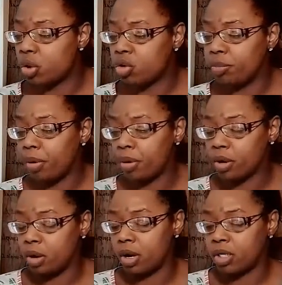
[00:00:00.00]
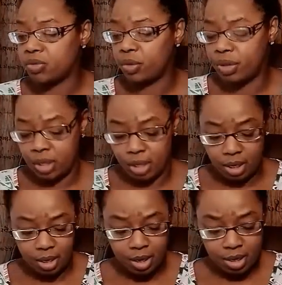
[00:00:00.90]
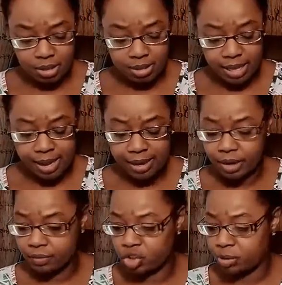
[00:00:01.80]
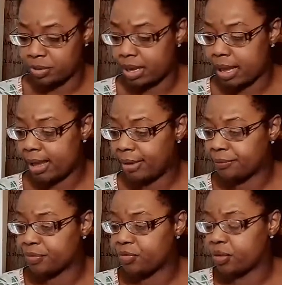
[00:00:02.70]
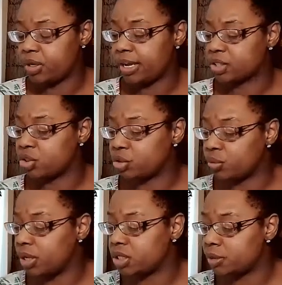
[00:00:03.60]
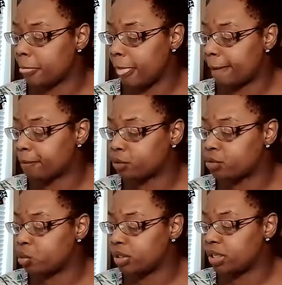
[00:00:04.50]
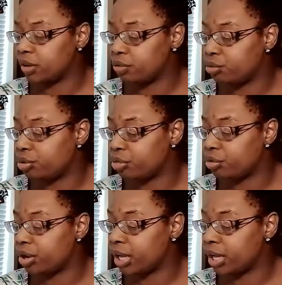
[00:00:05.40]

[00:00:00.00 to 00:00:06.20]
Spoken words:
cards for the sign of Gemini for the next 2 weeks, April 20th through the 30th.